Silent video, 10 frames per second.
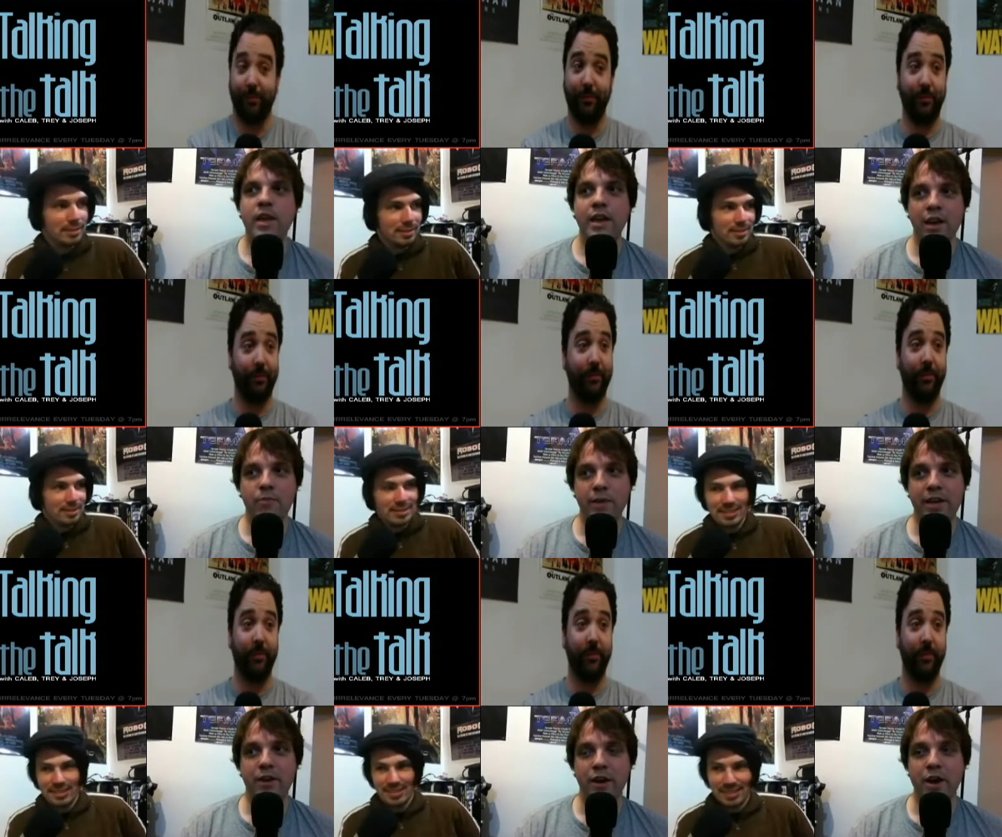Speaker 1: Help me
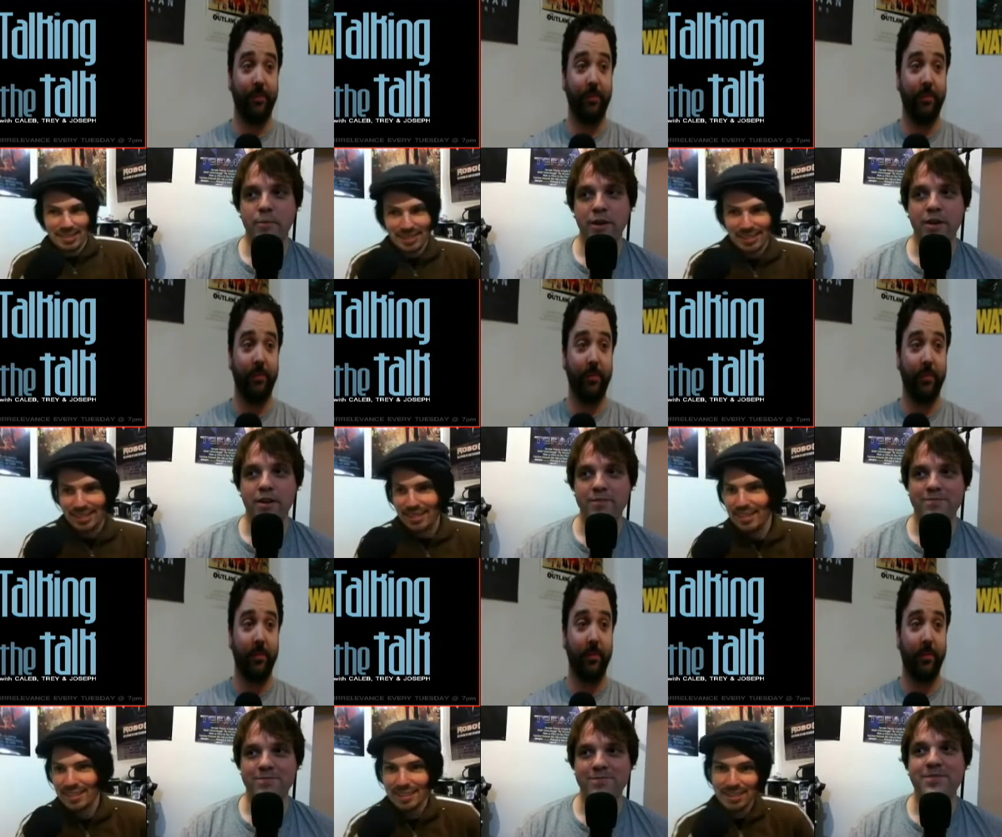get her out of my heart,
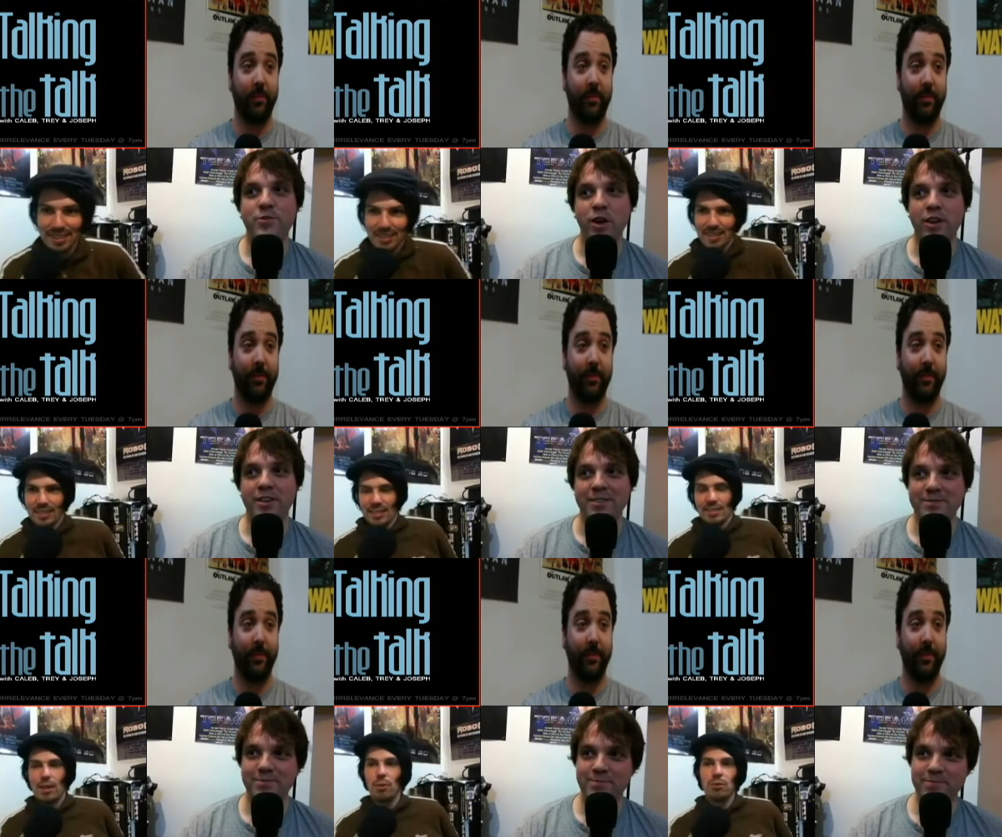Rhonda.
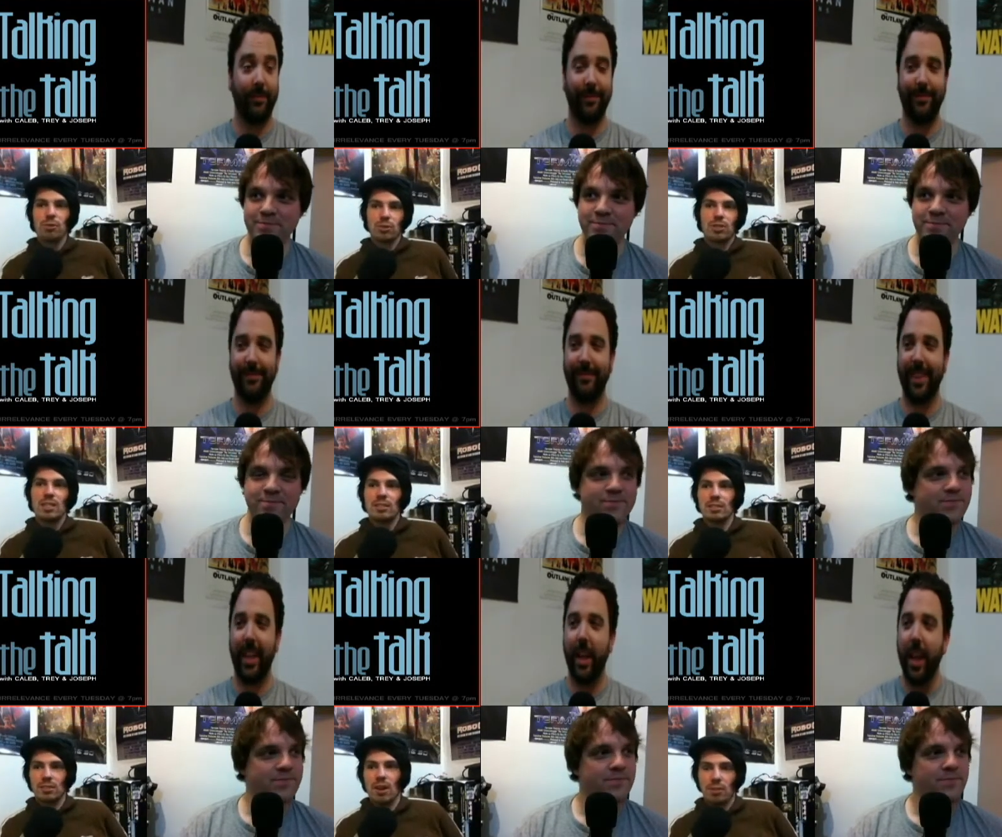No, those are decent
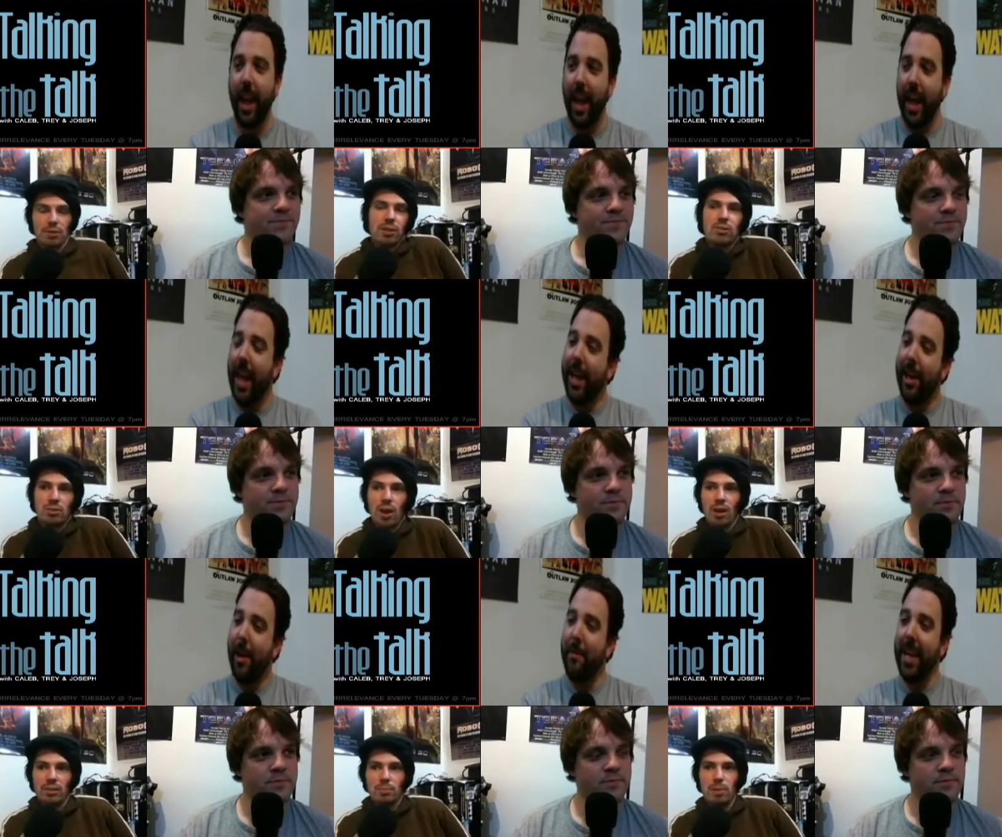songs. They're good
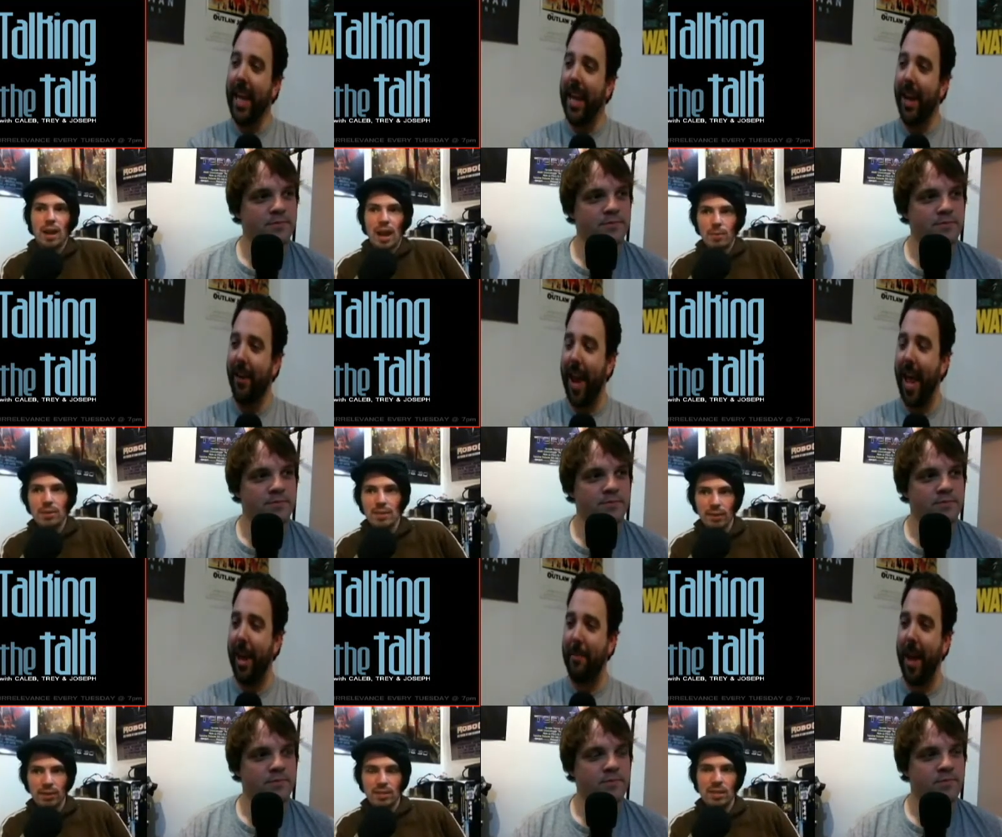songs, but I would never
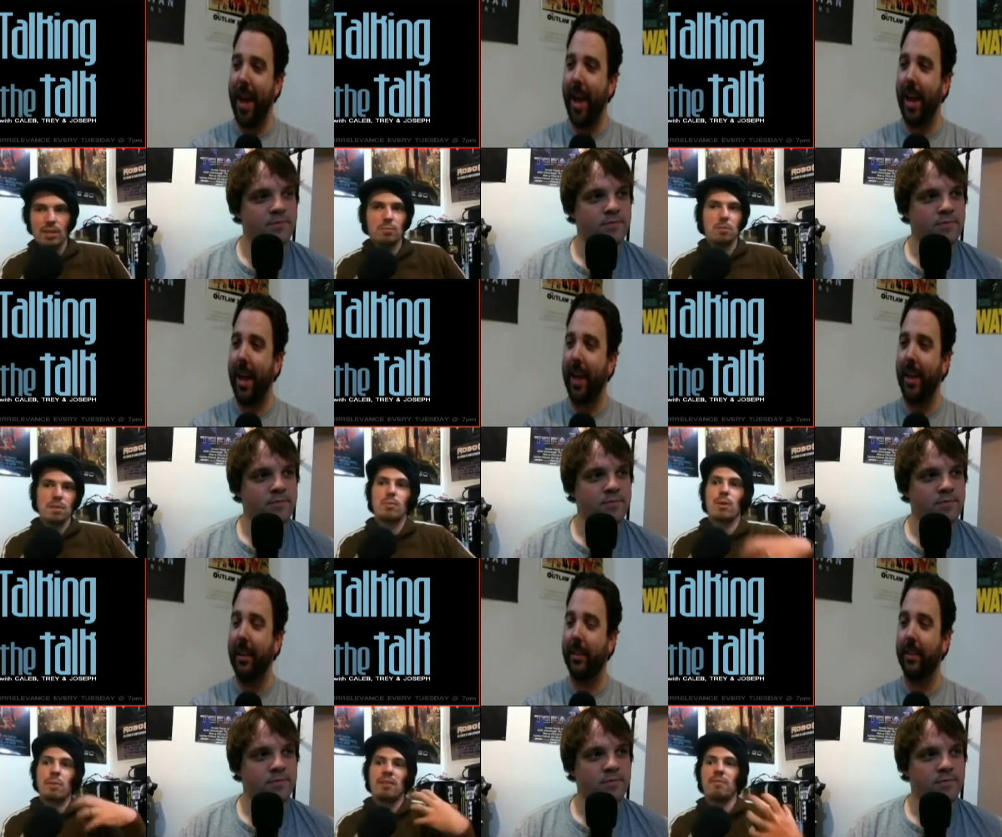consider them to be one
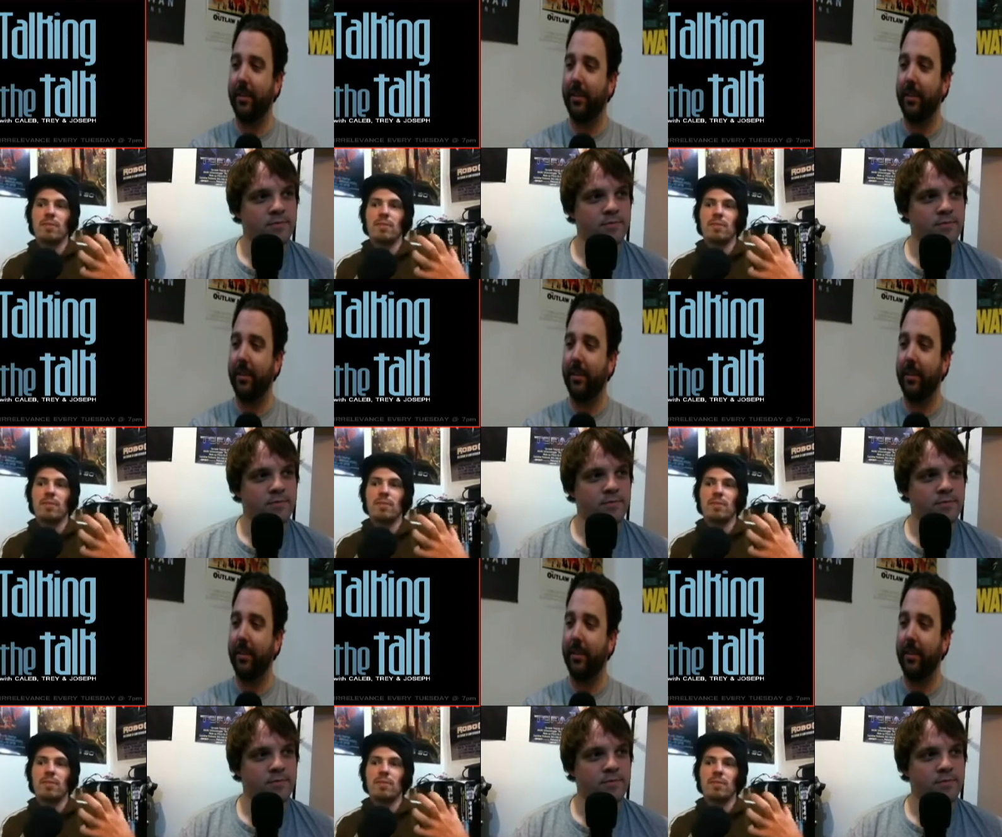of my.